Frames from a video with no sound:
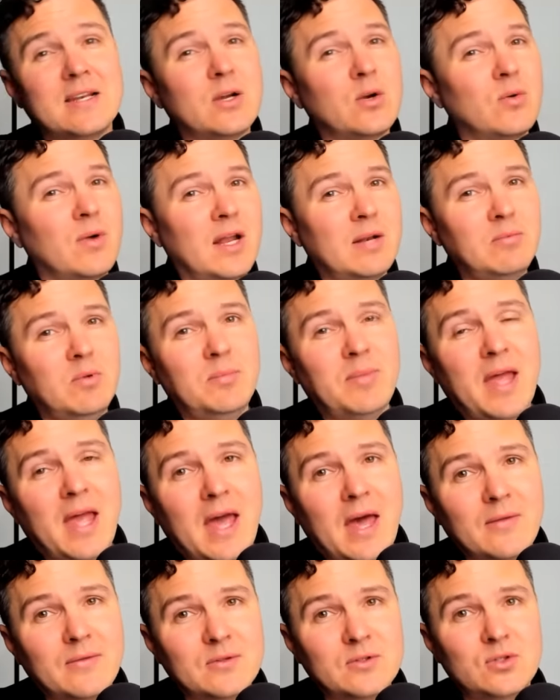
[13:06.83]
a credible
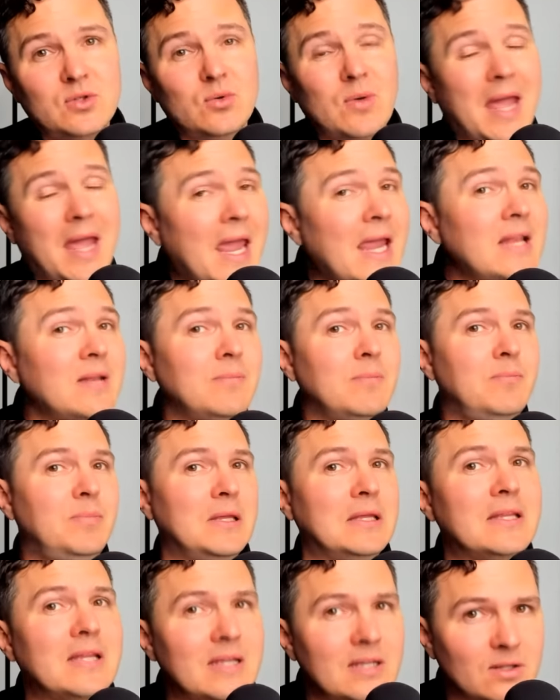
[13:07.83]
path to eight
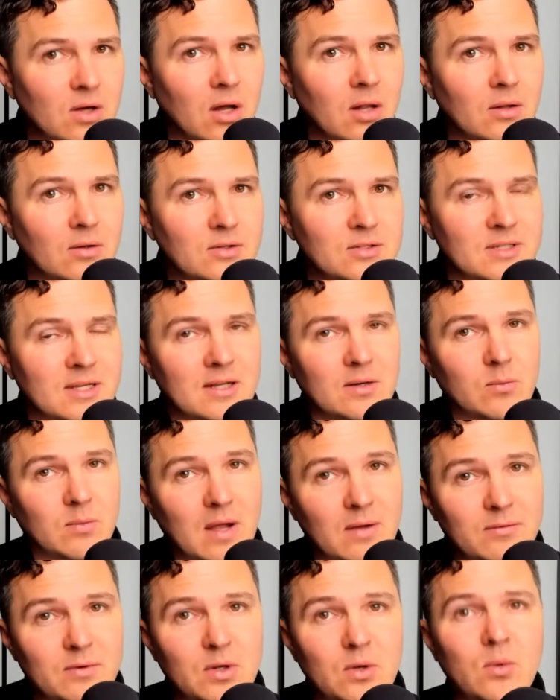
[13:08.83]
billion dollars in
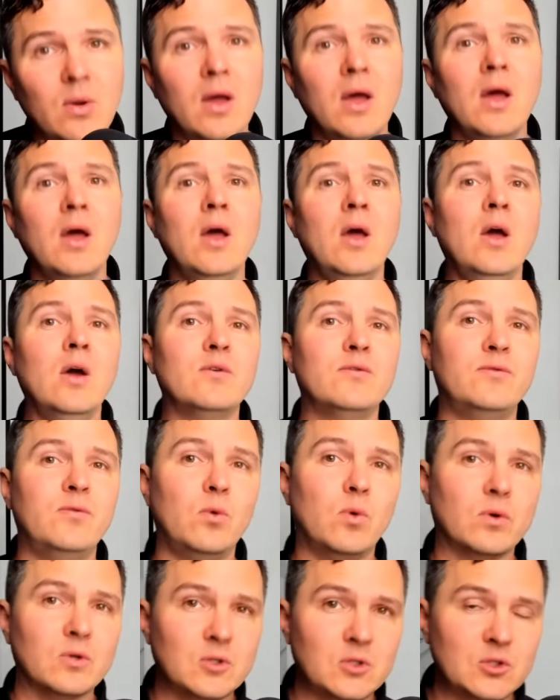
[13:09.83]
revenue
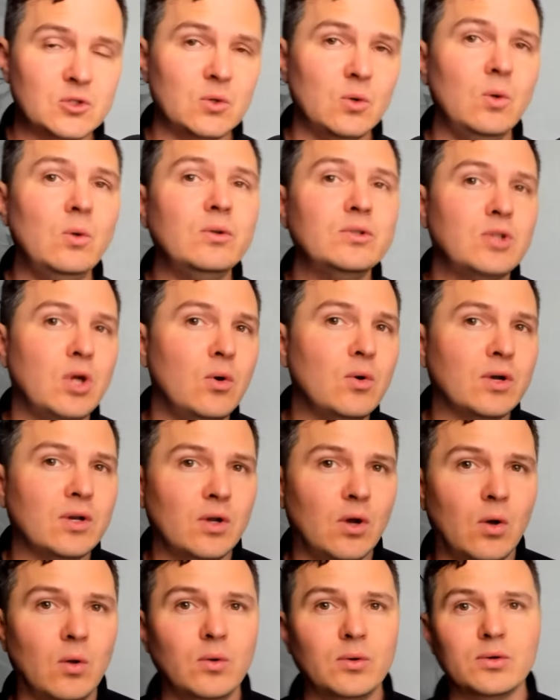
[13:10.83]
for S O L token
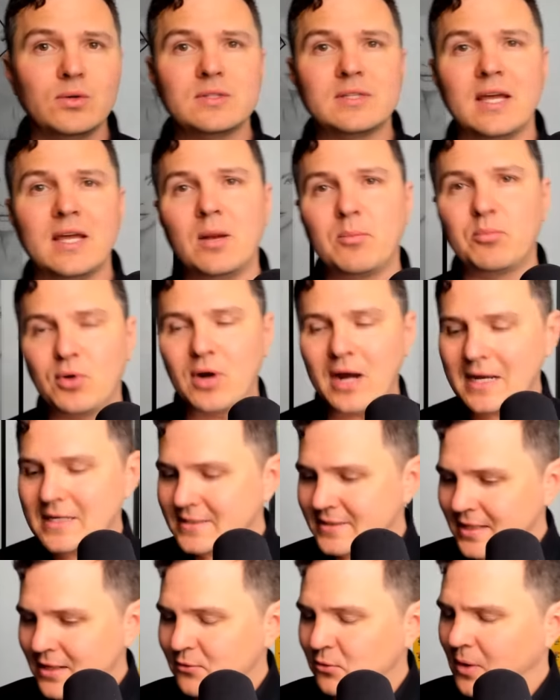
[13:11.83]
holders and a
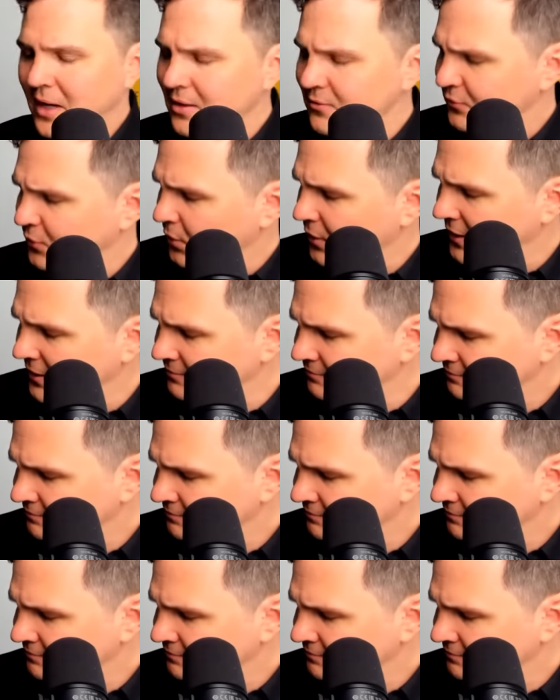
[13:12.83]
price of, wait for it,